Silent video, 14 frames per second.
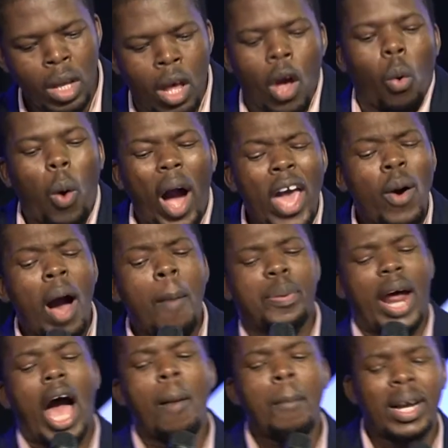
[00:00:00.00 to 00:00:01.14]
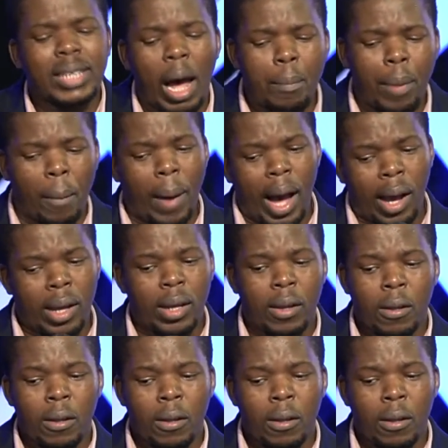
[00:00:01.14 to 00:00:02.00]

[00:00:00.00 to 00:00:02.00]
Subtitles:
Why Abraham akamba manga?